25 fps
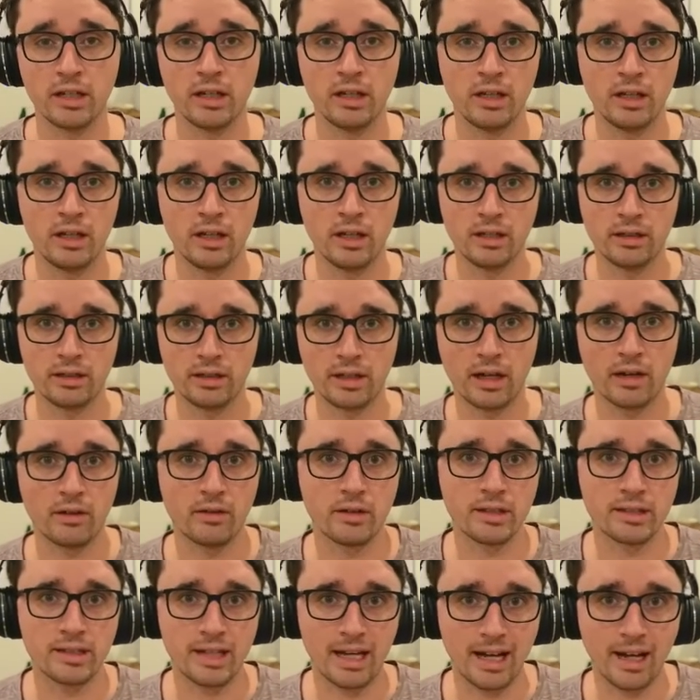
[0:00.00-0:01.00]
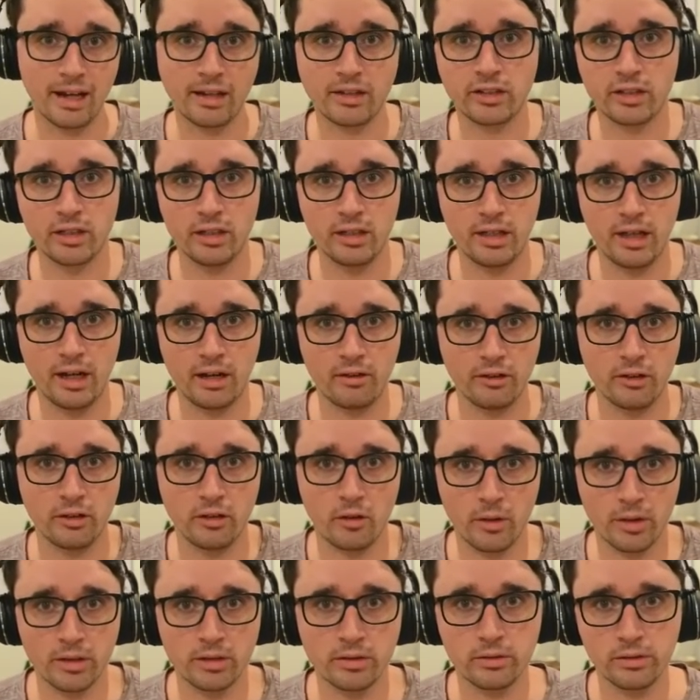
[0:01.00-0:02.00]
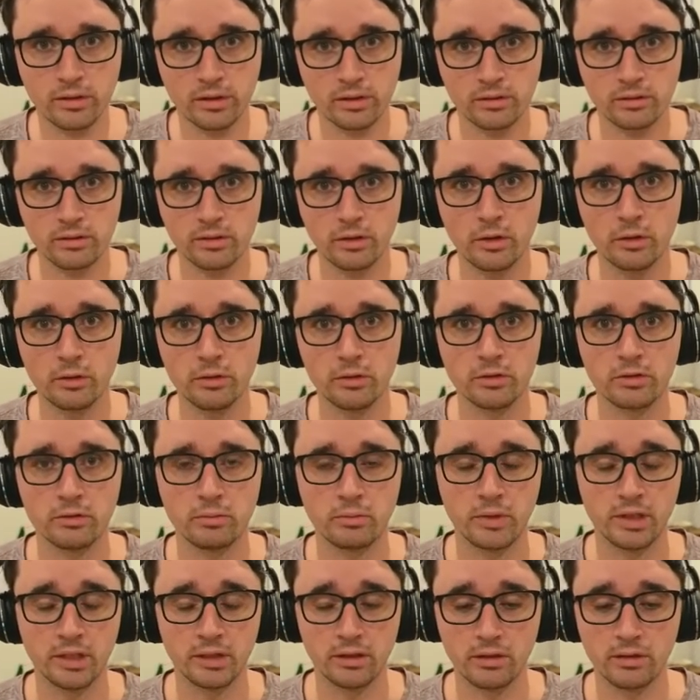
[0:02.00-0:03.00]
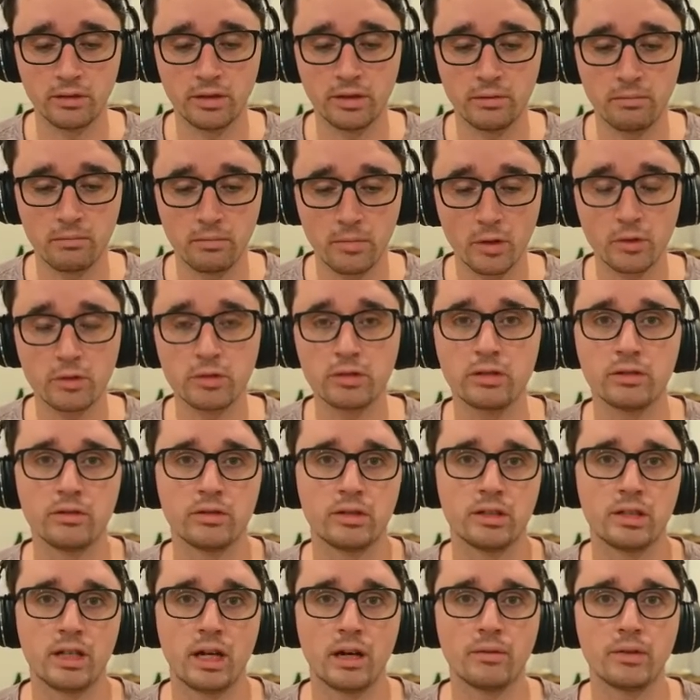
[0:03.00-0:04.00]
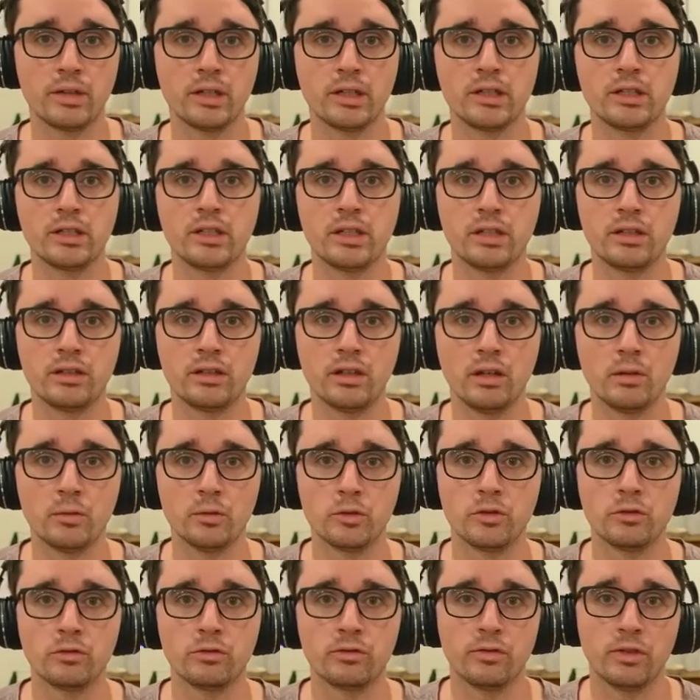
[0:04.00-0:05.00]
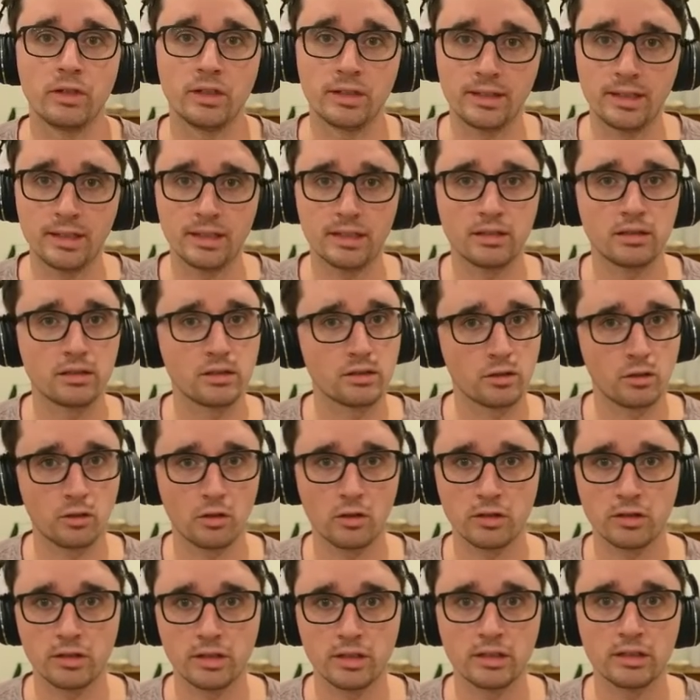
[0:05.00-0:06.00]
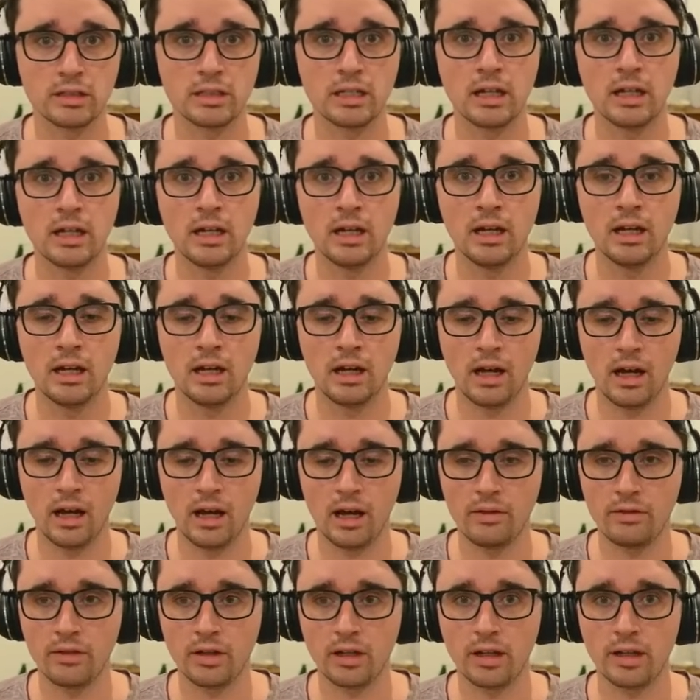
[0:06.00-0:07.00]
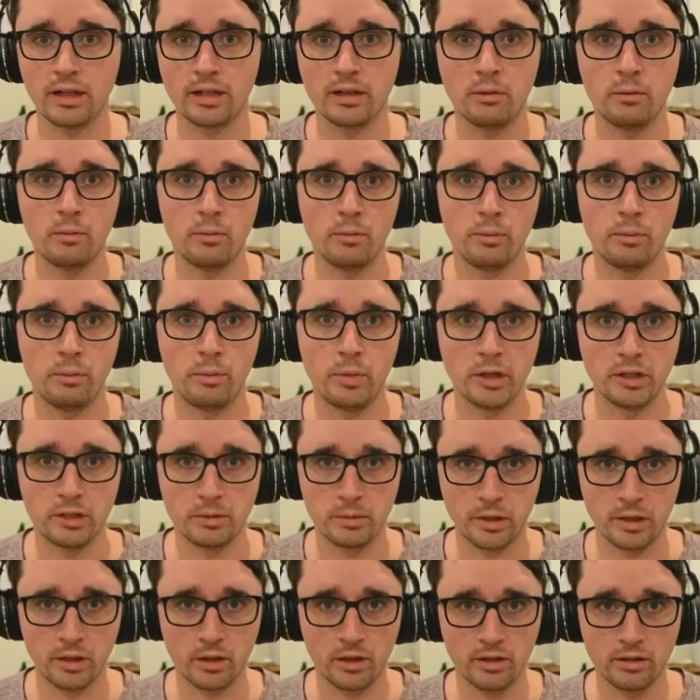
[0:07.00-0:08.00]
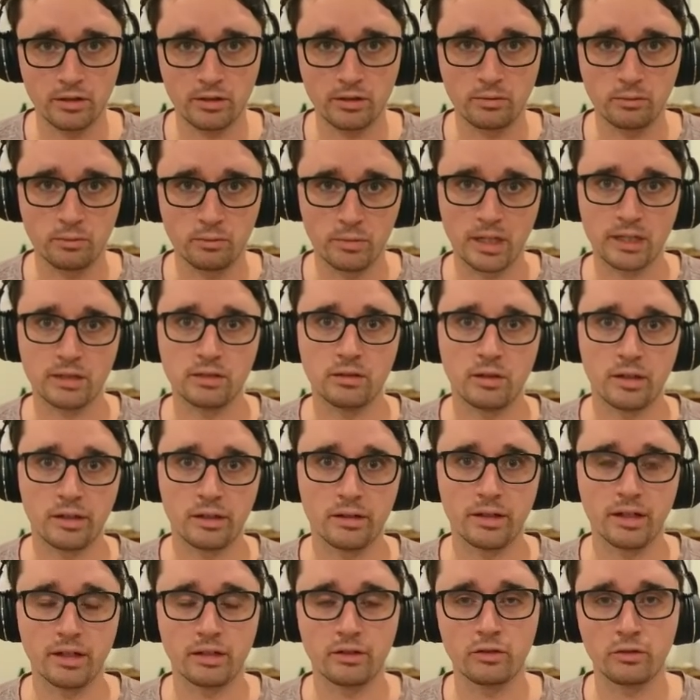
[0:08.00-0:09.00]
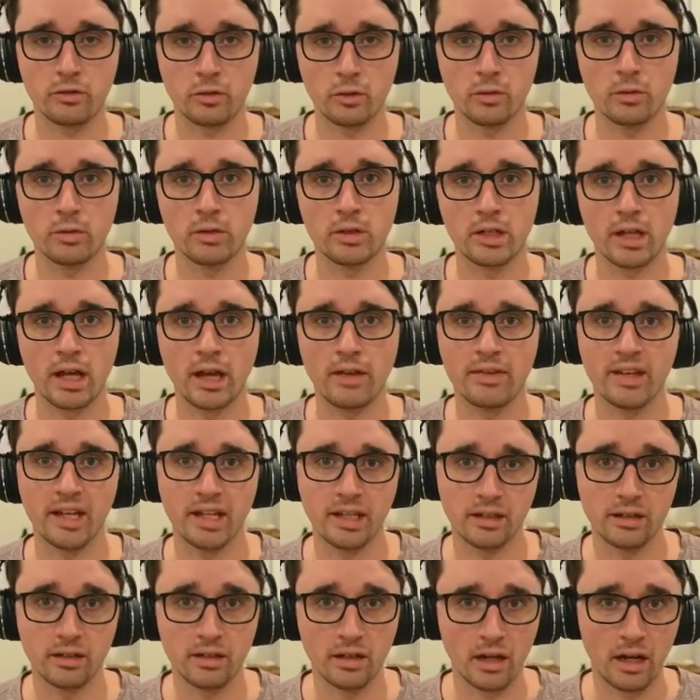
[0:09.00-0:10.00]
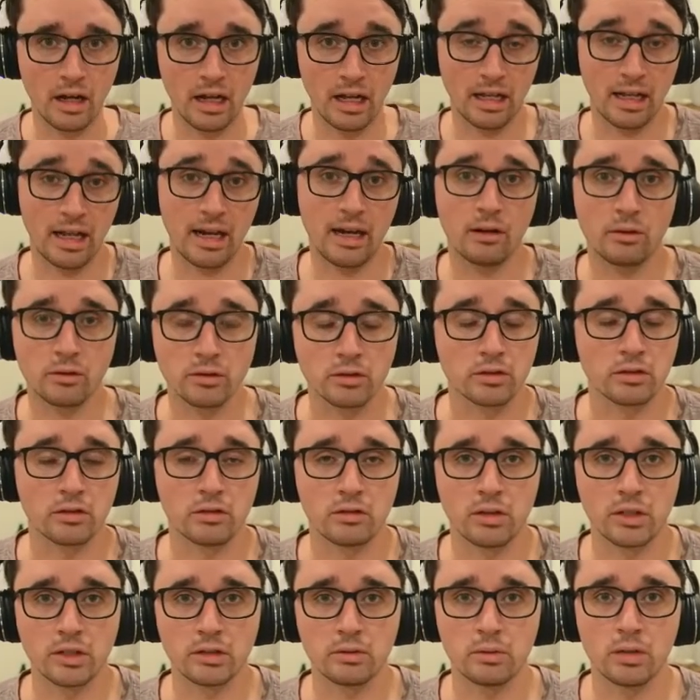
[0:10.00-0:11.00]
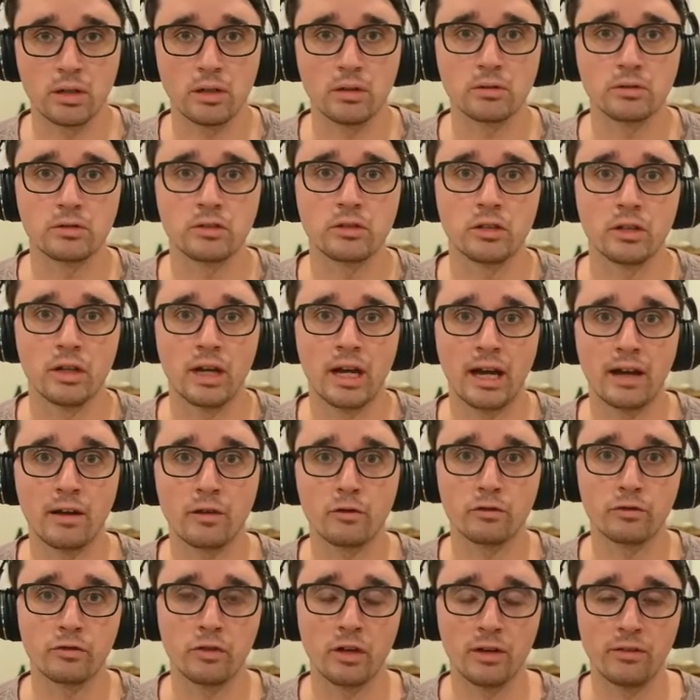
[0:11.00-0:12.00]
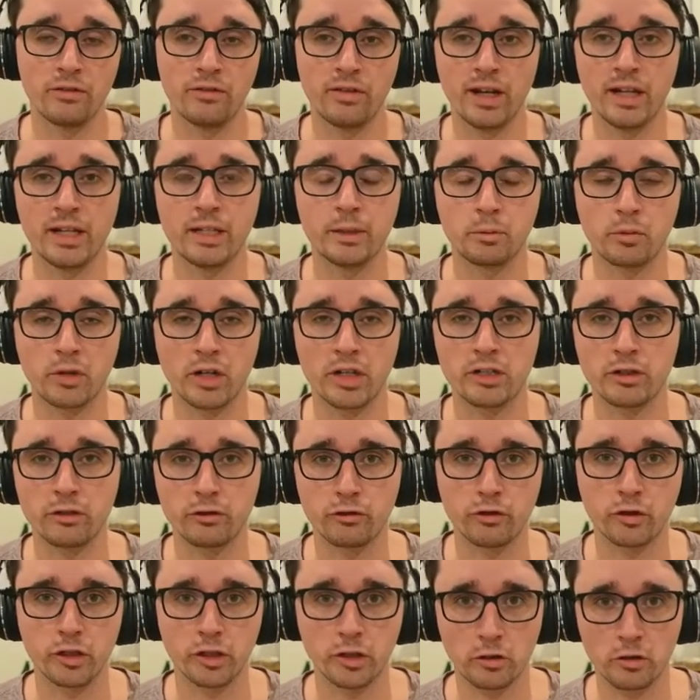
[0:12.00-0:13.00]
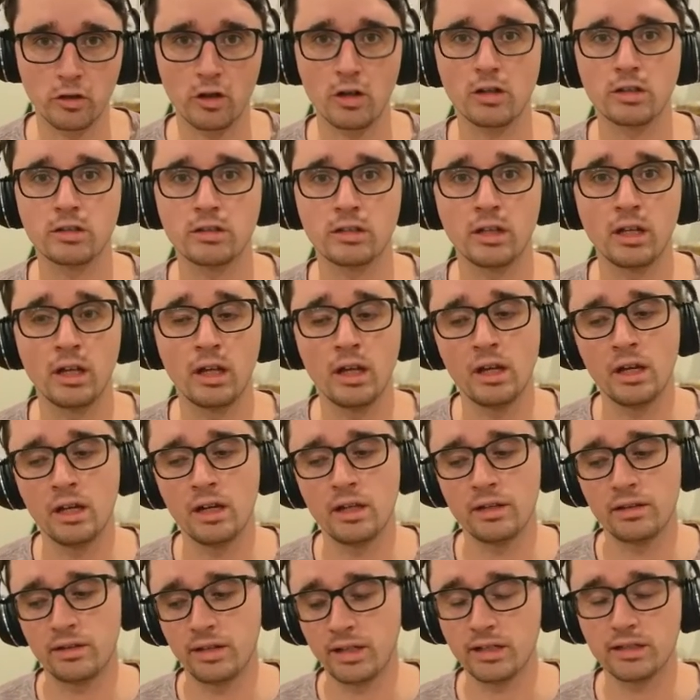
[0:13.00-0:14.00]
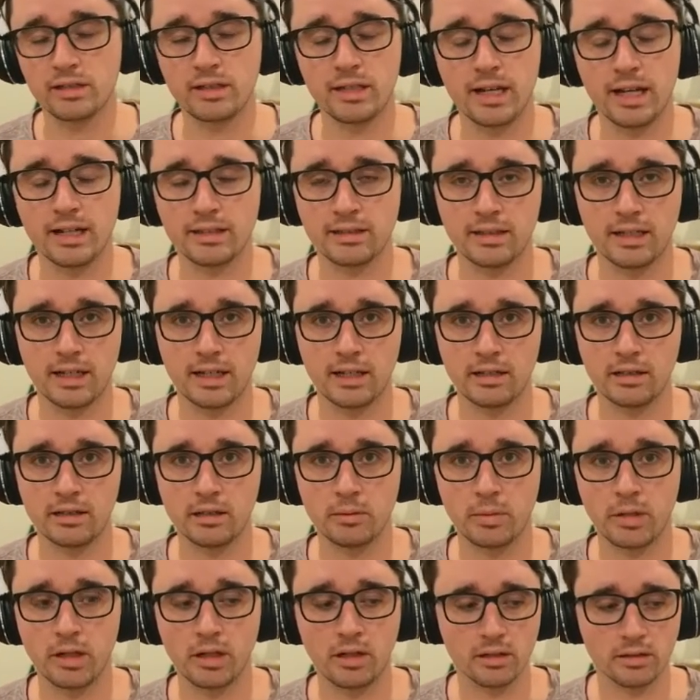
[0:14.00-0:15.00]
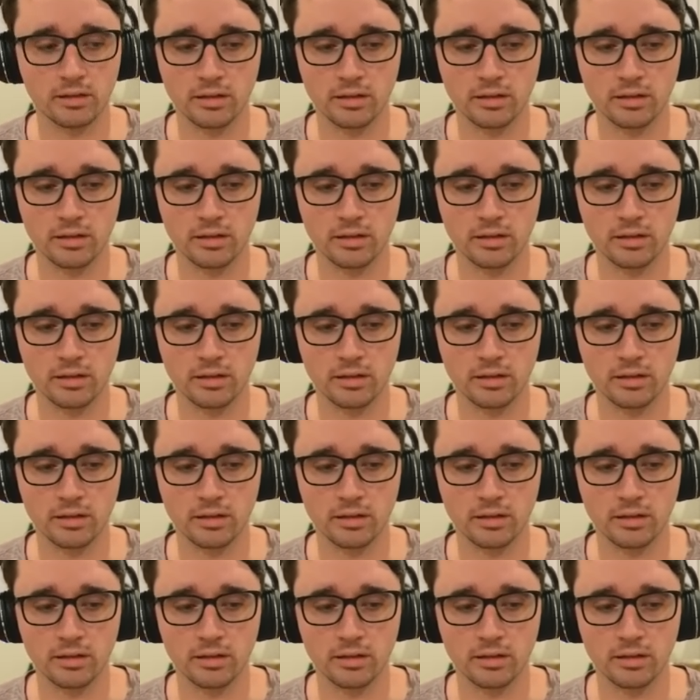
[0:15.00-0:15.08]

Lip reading: Now, it's actually Aaron Cresswell who's been doing most of the damage in terms of assists, crosses, and the like. But it's because Masuaku gets forward and then allows Cresswell to have a fairly pressure-free cross. Things he hasn't had in the past.